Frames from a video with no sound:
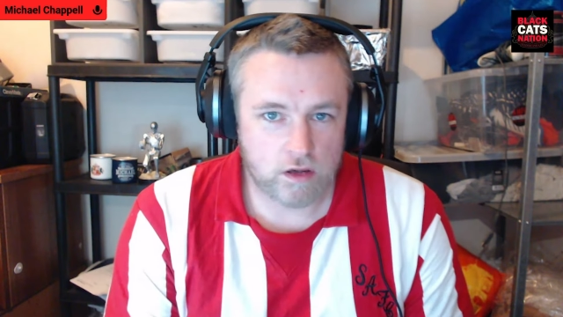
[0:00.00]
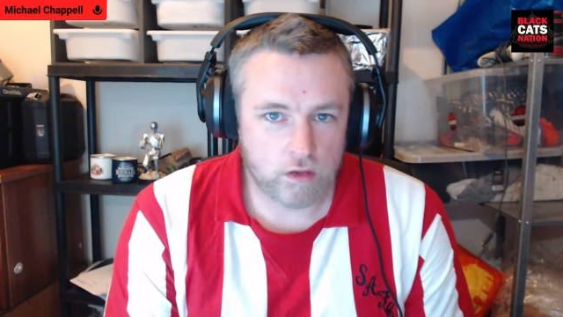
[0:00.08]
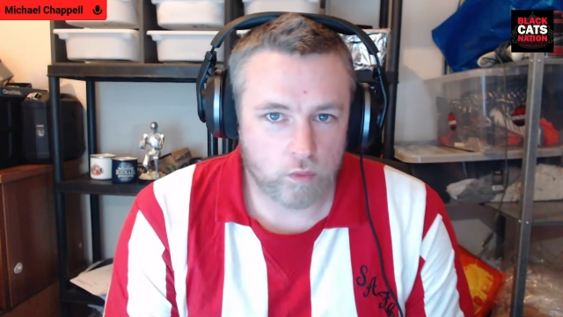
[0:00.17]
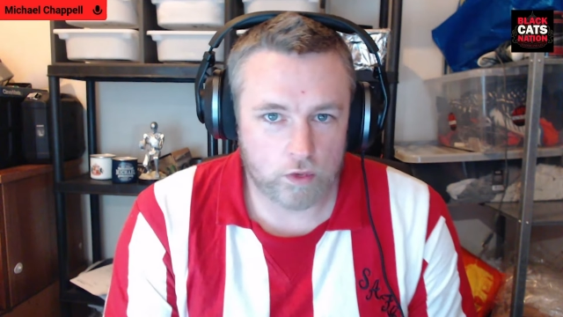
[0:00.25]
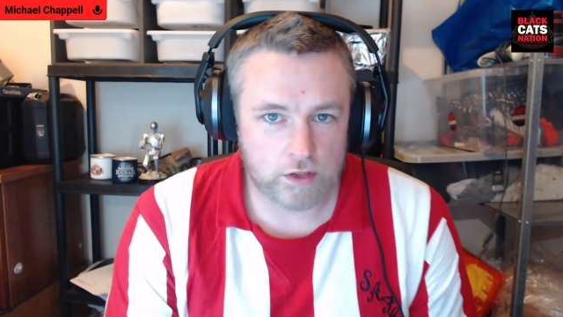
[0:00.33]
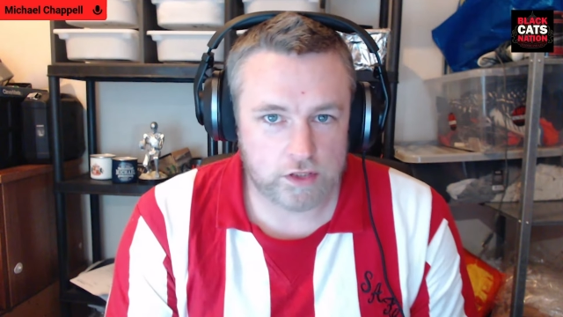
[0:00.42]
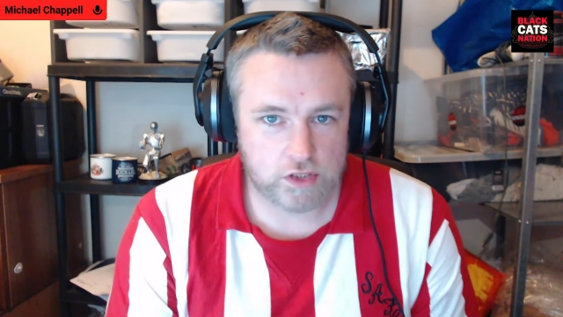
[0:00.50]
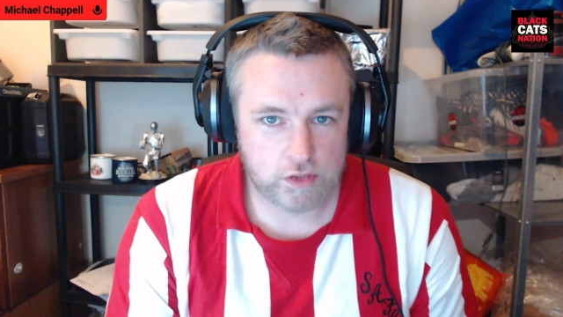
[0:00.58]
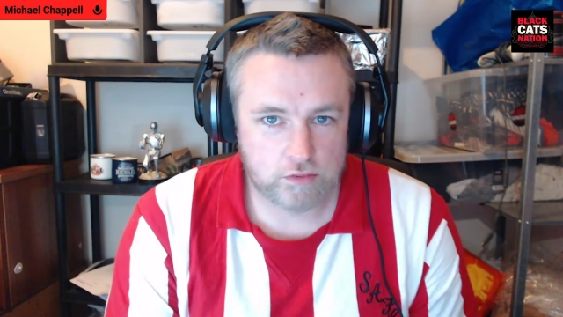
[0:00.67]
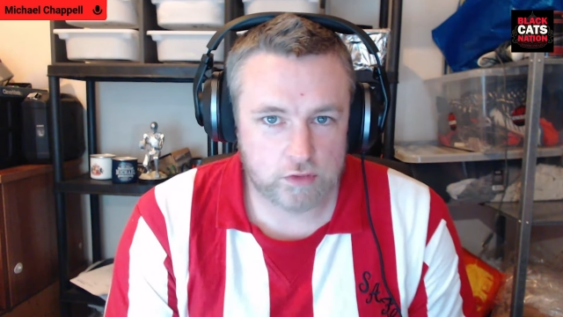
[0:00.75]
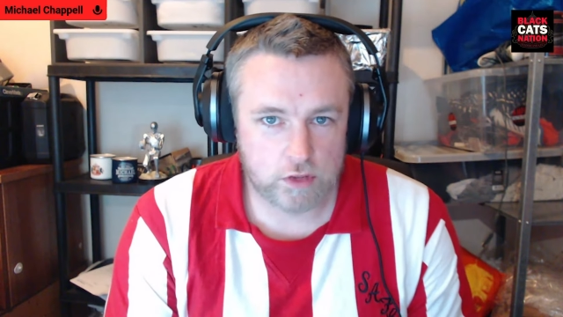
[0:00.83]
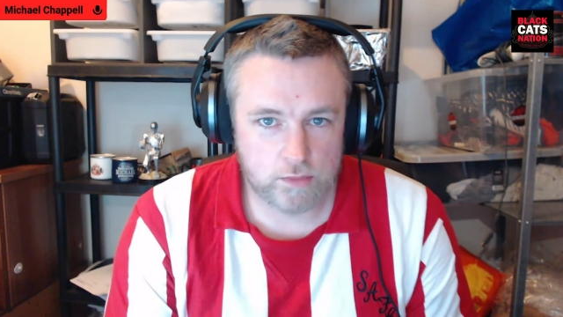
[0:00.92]
one or
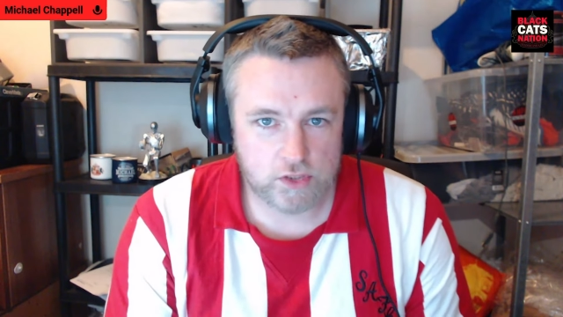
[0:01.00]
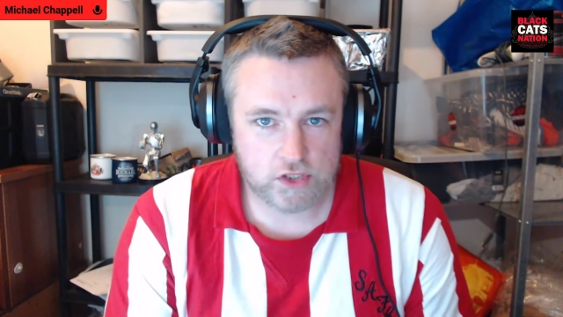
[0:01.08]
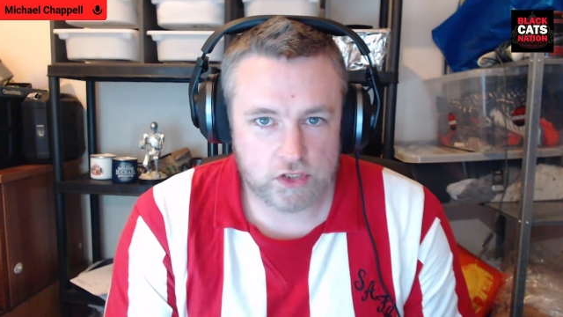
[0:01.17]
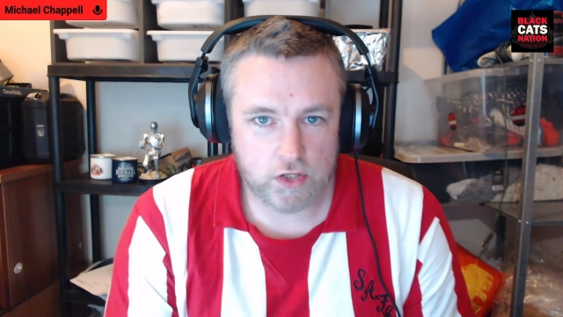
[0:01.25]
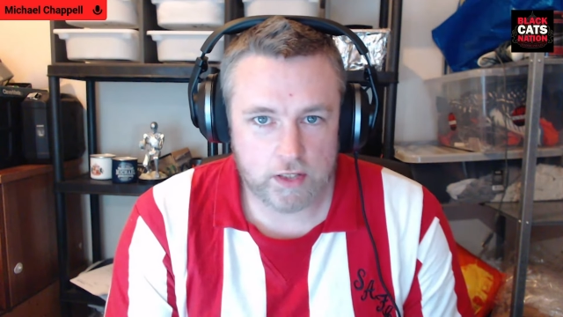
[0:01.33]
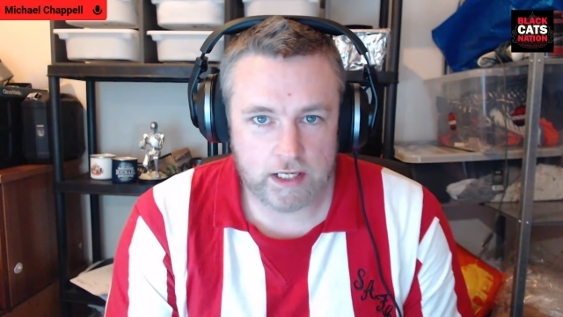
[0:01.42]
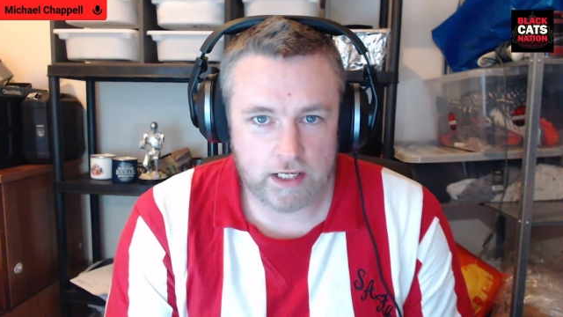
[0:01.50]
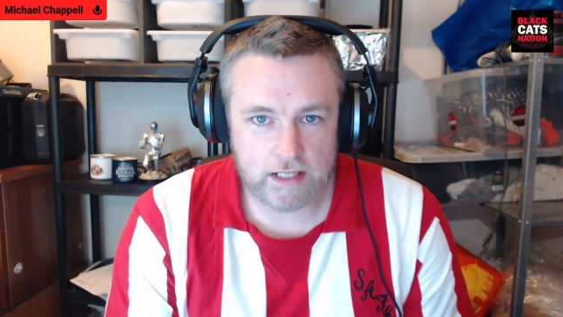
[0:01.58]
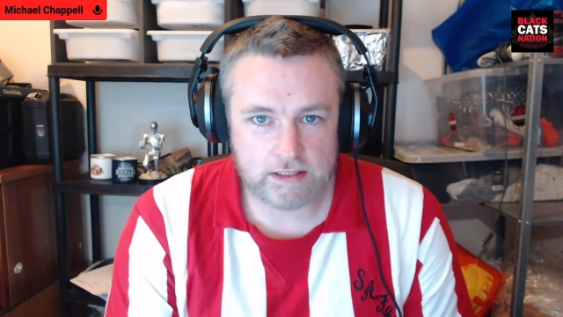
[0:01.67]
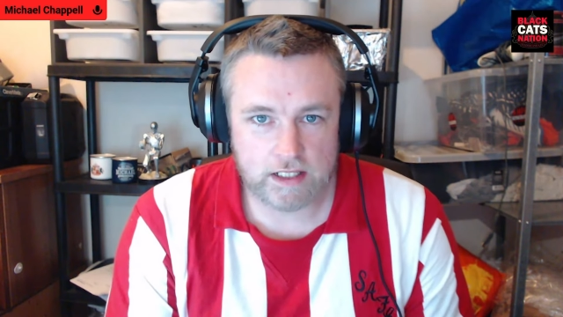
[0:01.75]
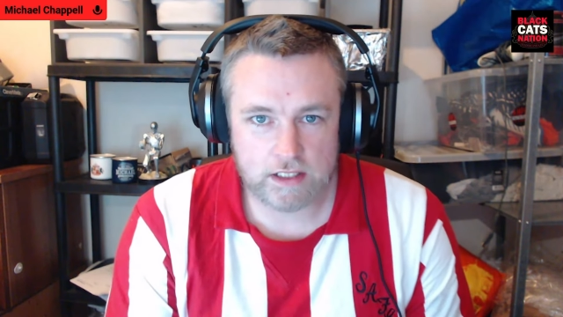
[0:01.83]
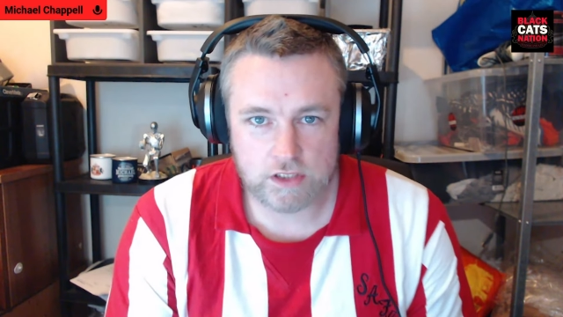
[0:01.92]
two rumours
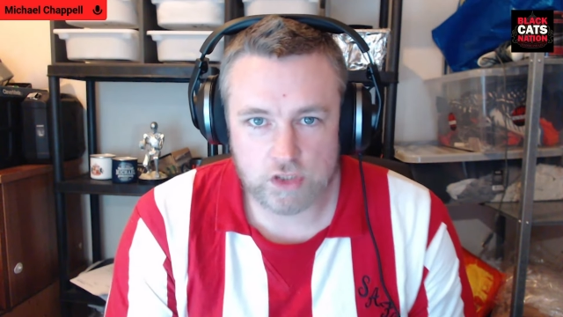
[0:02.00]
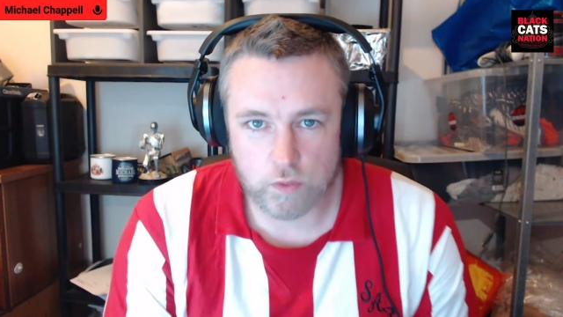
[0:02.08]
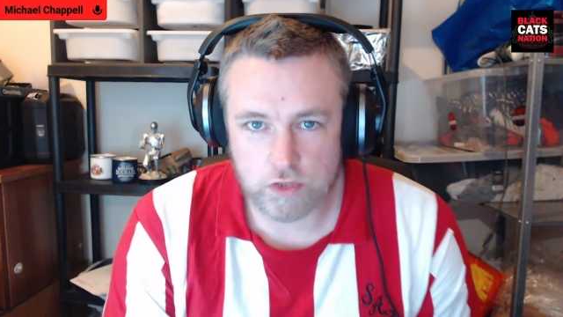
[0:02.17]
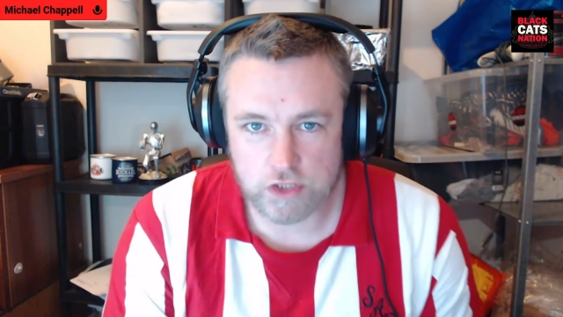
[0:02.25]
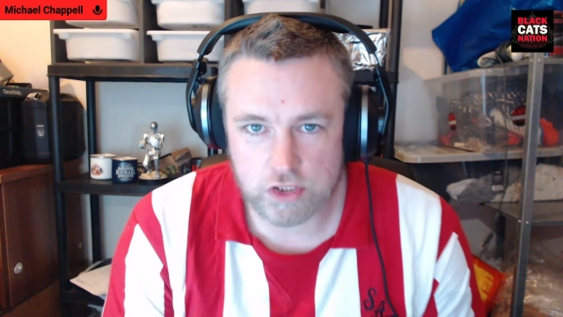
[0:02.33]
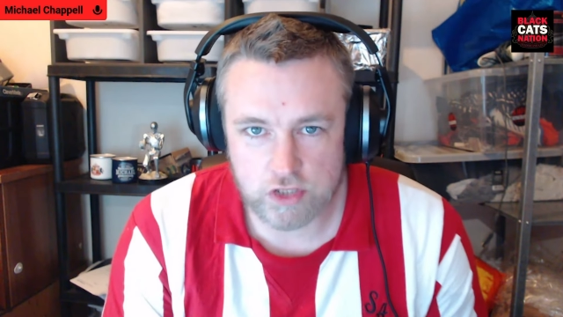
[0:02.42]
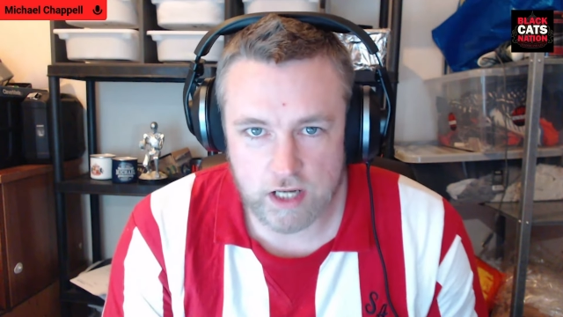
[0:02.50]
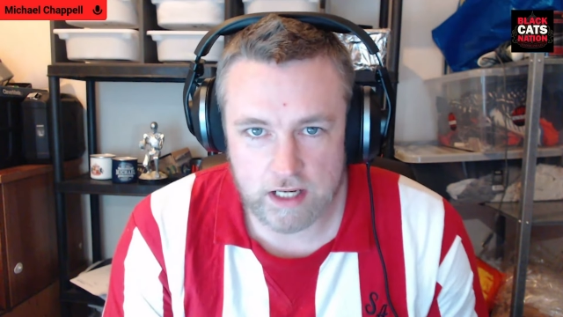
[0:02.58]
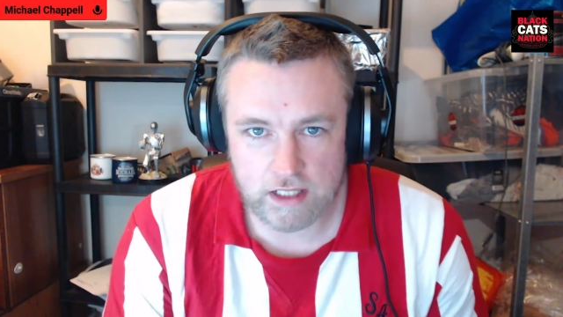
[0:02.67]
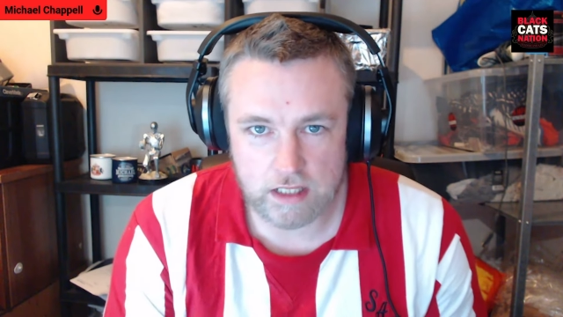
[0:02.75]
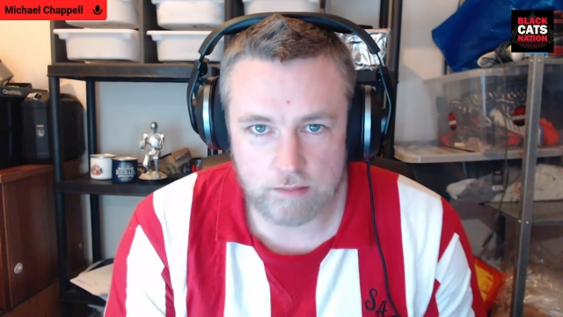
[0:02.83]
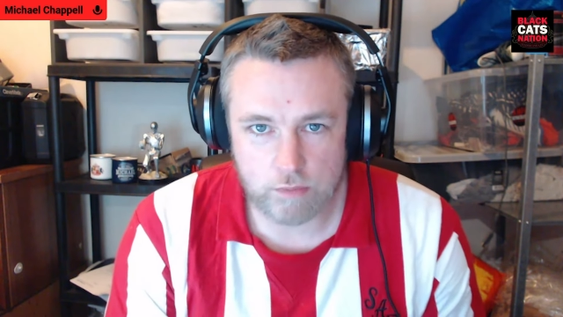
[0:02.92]
circulating, so we're just trying
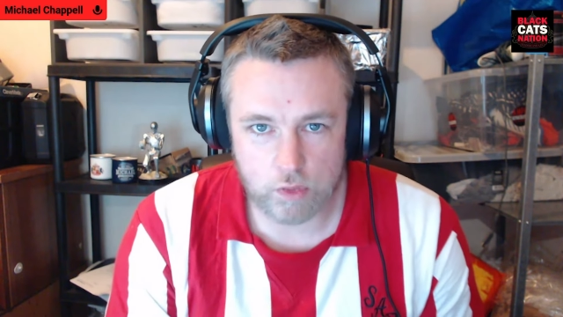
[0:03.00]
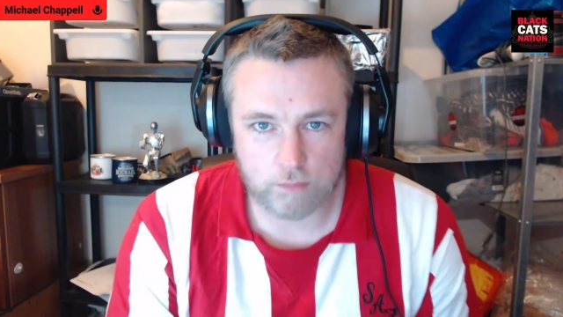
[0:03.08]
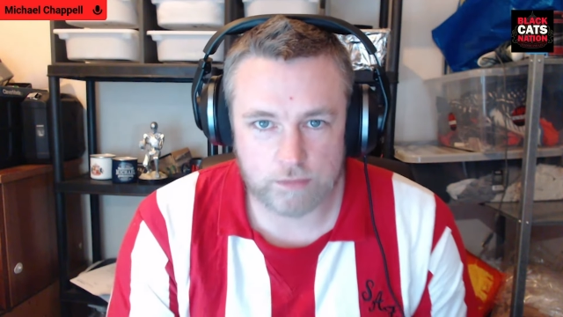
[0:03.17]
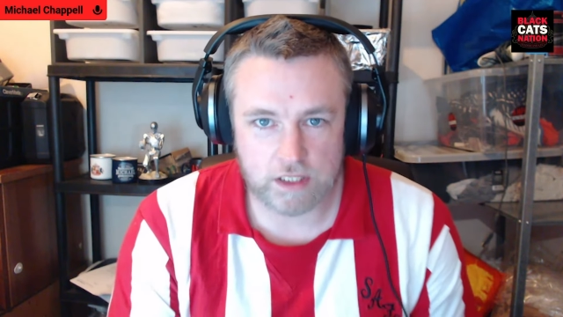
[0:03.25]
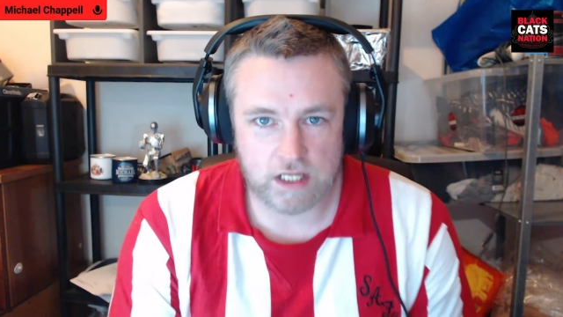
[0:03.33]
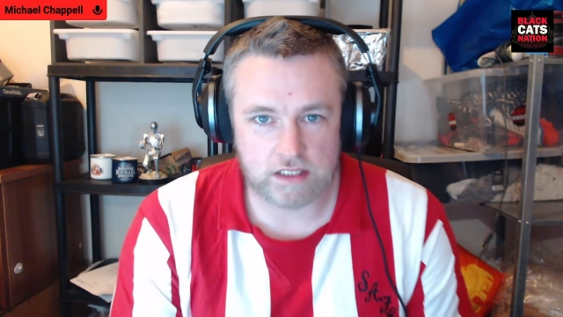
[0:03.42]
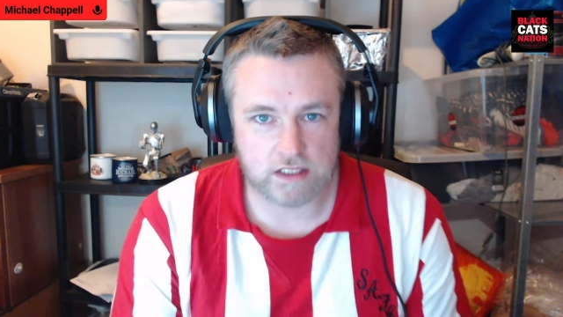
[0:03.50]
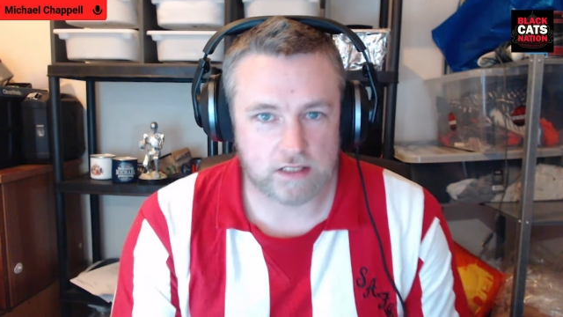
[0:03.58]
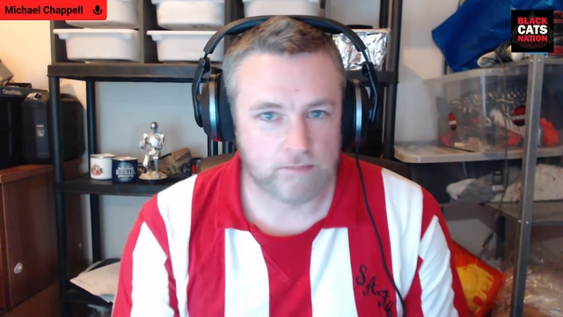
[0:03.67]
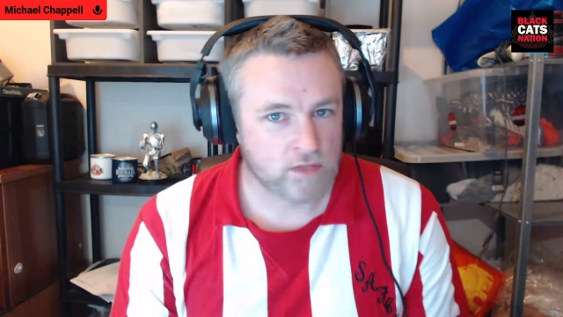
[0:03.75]
to keep you updated.